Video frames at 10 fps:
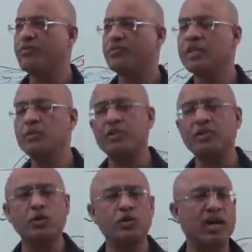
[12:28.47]

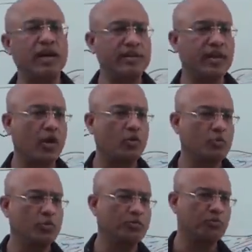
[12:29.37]
15% of the cardiac
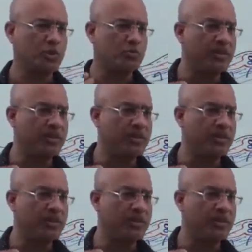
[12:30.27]
output